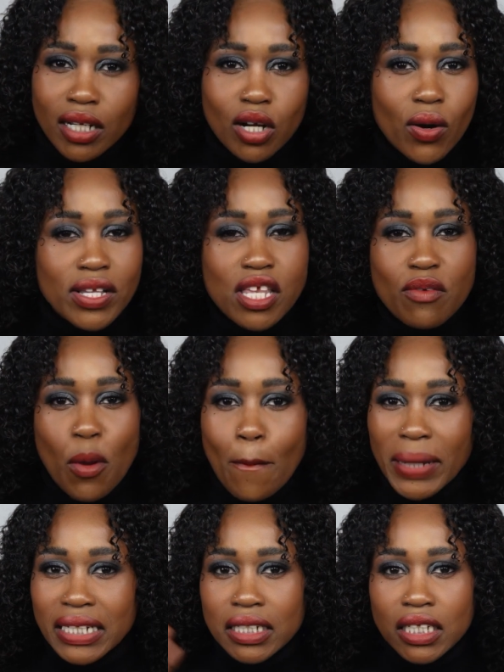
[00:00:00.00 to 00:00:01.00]
go and save your
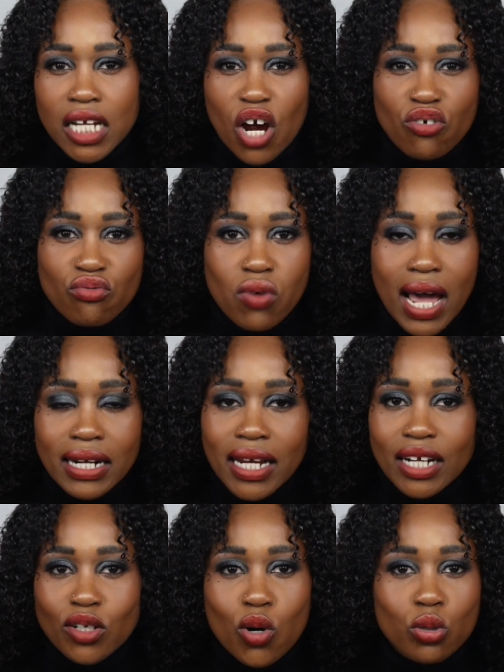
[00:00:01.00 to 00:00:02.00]
money, run
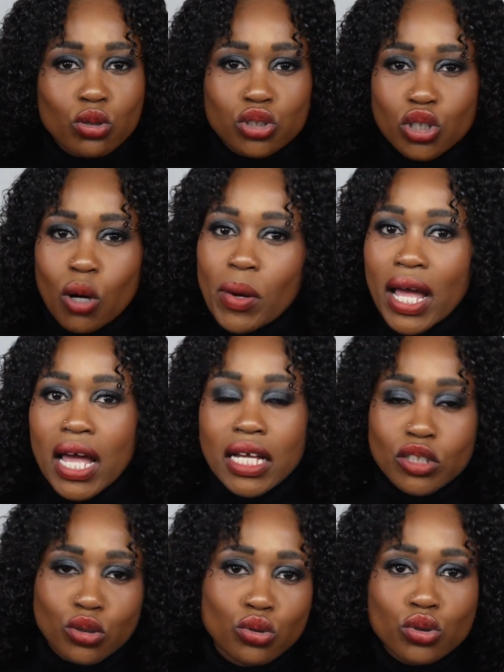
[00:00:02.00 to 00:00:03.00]
and go to shop
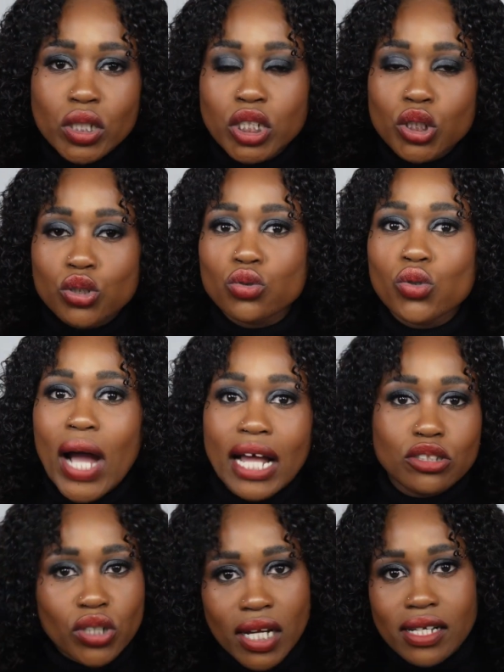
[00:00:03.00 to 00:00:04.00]
U22
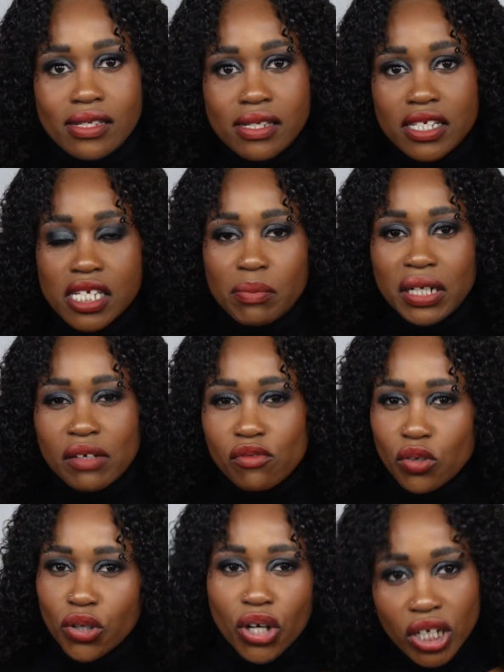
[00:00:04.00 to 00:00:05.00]
at Dragon City. But
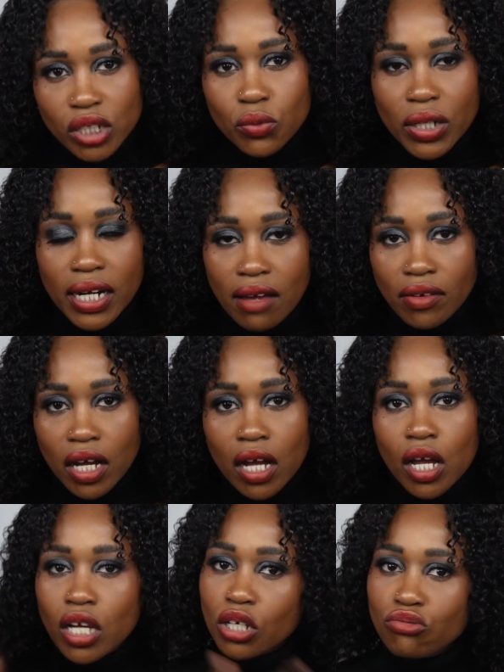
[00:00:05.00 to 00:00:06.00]
if you're a curly wig lover,
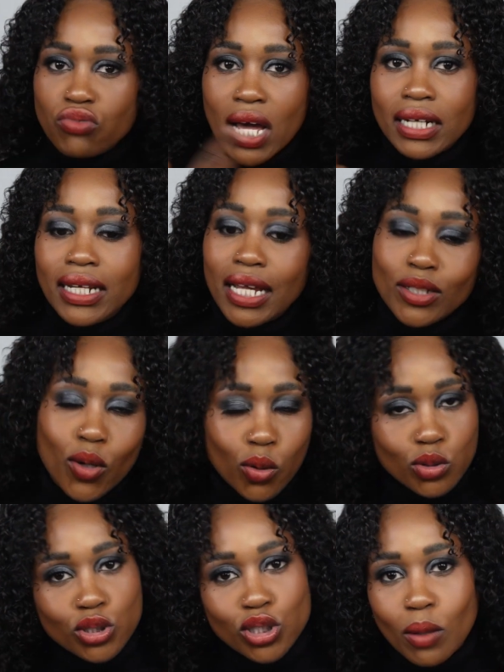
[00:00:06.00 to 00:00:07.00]
run and
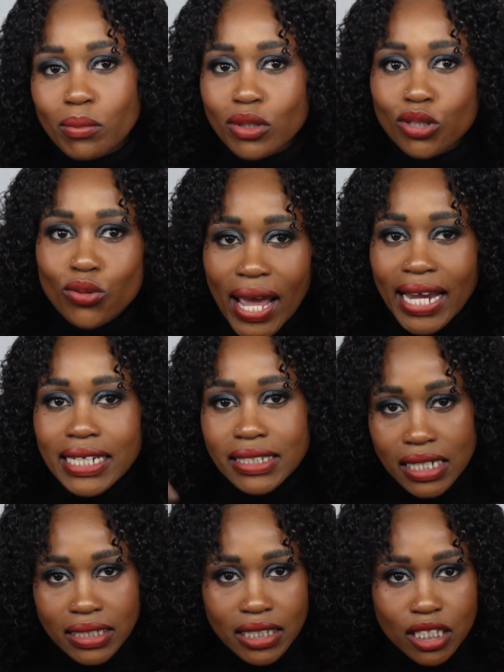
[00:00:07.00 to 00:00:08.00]
go to shop U8
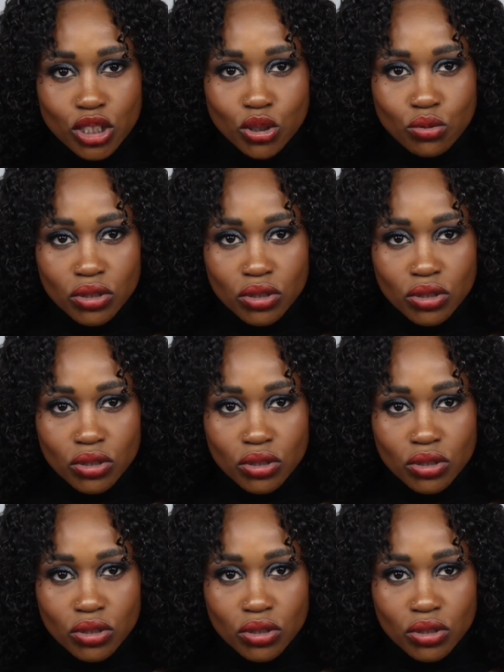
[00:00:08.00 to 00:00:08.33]
and get you